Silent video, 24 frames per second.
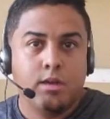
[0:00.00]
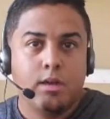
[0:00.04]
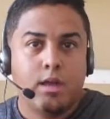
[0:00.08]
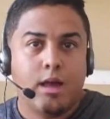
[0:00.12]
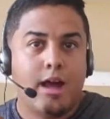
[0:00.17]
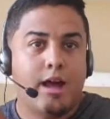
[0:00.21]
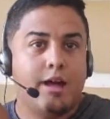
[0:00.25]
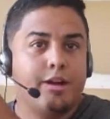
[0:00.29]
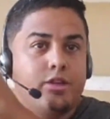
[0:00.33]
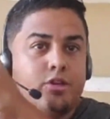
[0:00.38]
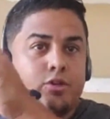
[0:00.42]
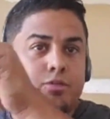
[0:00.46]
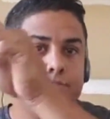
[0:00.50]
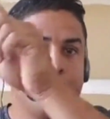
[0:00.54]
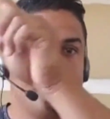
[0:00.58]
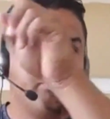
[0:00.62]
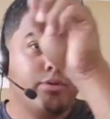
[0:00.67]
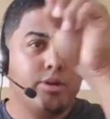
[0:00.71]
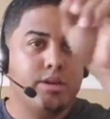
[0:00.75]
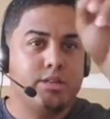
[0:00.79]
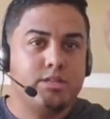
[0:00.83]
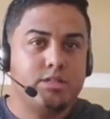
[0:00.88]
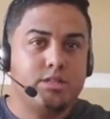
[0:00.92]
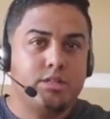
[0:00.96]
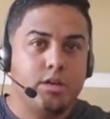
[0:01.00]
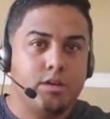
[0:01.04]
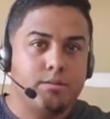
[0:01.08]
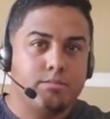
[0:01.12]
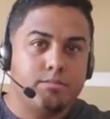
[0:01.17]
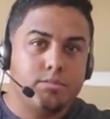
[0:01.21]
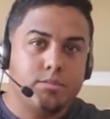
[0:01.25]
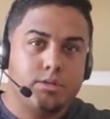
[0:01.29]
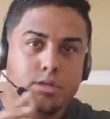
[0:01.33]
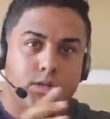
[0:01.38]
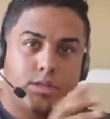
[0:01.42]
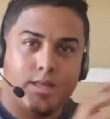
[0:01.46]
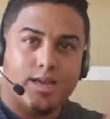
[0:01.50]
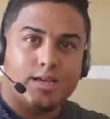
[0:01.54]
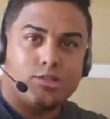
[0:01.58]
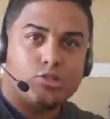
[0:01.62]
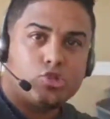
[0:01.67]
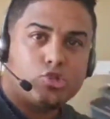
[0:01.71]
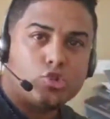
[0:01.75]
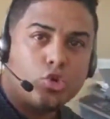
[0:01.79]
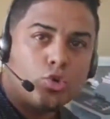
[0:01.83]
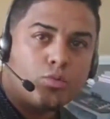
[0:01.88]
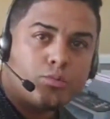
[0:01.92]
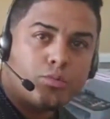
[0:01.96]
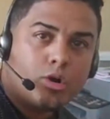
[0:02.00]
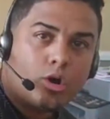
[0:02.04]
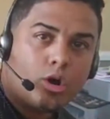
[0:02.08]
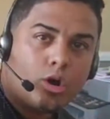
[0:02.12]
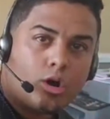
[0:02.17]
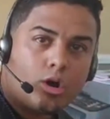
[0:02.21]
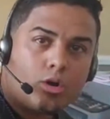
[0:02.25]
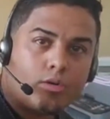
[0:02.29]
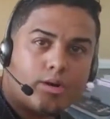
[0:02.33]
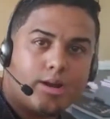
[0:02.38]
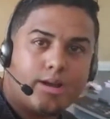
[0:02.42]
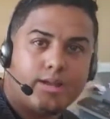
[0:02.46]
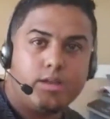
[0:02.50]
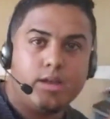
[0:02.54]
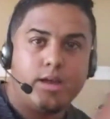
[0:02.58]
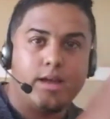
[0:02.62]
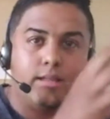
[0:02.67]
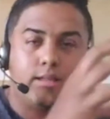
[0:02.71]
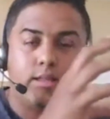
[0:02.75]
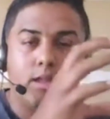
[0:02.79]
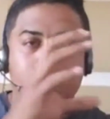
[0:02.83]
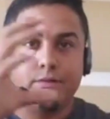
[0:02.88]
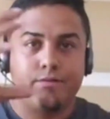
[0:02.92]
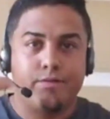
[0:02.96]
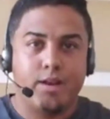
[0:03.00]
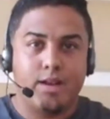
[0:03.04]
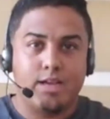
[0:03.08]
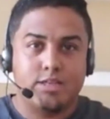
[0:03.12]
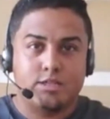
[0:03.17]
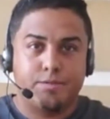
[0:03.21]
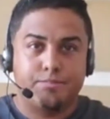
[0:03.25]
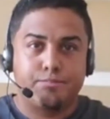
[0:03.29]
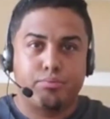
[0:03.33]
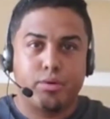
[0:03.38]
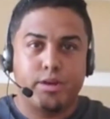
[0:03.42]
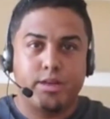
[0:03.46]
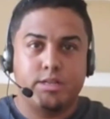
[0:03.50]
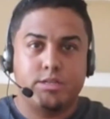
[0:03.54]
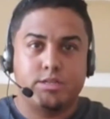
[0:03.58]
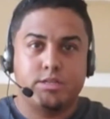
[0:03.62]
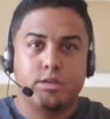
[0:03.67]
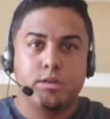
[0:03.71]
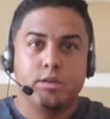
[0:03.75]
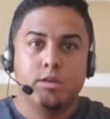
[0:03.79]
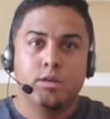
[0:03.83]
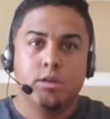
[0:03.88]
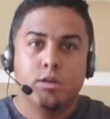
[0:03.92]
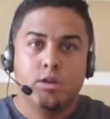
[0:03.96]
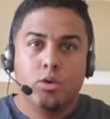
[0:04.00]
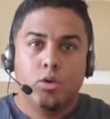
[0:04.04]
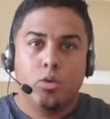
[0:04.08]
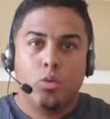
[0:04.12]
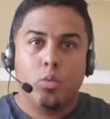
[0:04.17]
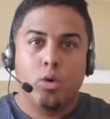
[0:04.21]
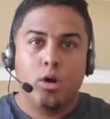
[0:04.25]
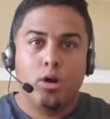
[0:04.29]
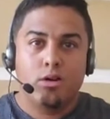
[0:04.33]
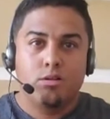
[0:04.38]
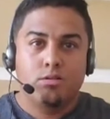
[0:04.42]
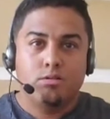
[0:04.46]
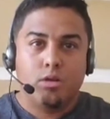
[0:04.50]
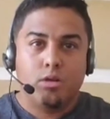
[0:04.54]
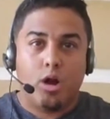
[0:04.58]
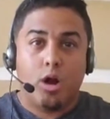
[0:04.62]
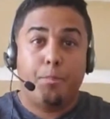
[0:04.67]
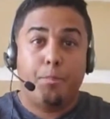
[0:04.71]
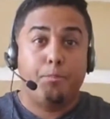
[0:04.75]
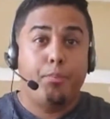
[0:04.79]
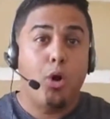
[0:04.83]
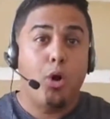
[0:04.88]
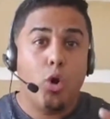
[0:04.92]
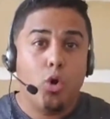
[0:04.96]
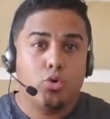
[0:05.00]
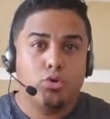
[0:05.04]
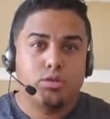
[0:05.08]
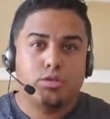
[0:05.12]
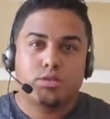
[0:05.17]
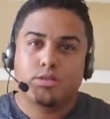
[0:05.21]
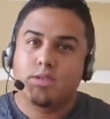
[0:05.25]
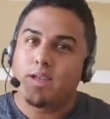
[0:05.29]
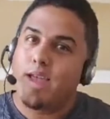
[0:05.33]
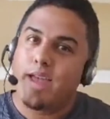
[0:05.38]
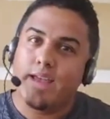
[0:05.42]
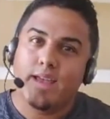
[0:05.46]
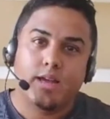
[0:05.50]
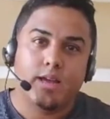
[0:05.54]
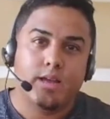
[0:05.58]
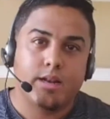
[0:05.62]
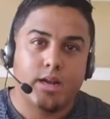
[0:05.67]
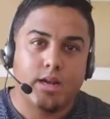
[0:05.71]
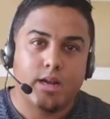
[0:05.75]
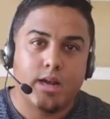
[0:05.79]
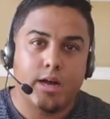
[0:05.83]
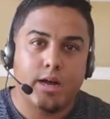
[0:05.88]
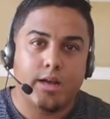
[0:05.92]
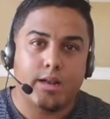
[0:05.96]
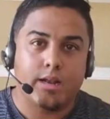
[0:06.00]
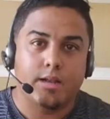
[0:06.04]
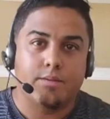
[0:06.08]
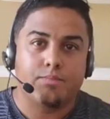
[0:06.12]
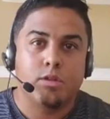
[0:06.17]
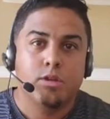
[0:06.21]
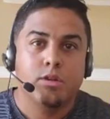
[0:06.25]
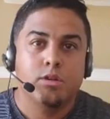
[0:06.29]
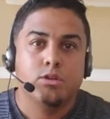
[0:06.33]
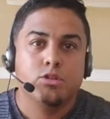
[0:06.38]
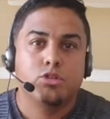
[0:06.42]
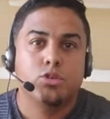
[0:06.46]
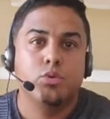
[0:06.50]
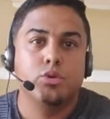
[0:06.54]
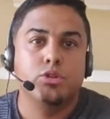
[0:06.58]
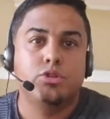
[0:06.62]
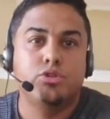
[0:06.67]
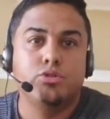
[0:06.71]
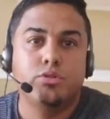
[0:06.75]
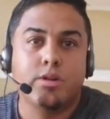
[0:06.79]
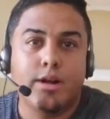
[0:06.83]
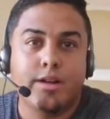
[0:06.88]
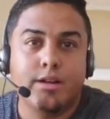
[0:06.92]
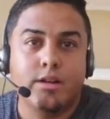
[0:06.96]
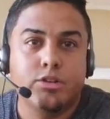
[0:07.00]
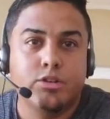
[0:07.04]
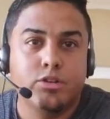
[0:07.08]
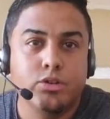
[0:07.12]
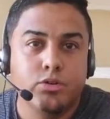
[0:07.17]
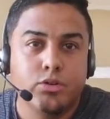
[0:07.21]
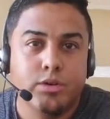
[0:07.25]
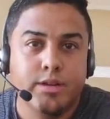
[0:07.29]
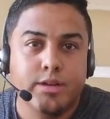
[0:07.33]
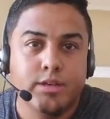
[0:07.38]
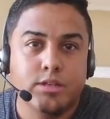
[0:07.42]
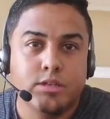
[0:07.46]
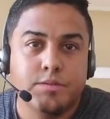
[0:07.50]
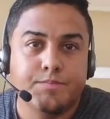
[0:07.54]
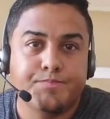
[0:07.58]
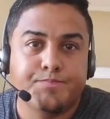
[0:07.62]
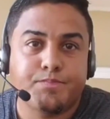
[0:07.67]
How do you bridge them to that Zoom call, right? You got to think of it as a bridge. Well, a post ain't going to cut it. So what you got to do is